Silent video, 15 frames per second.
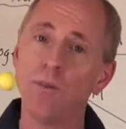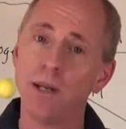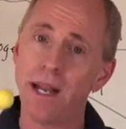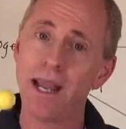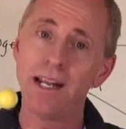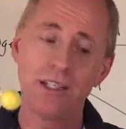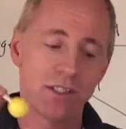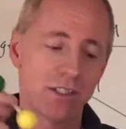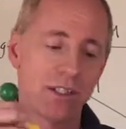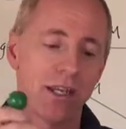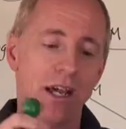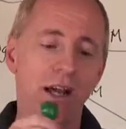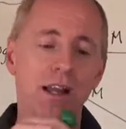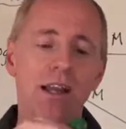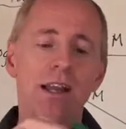but
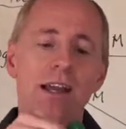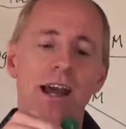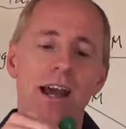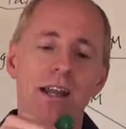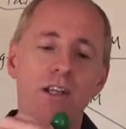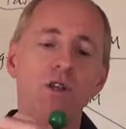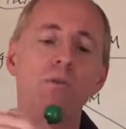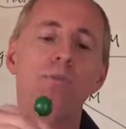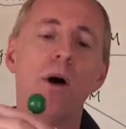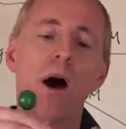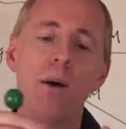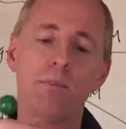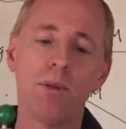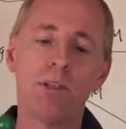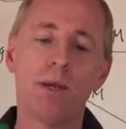HCl, and you
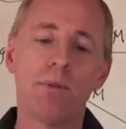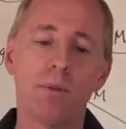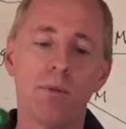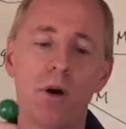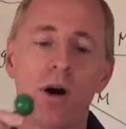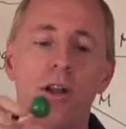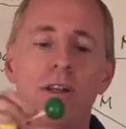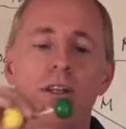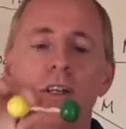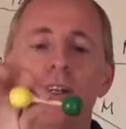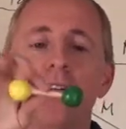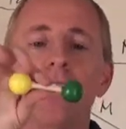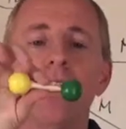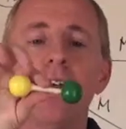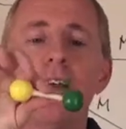pop the double bond here,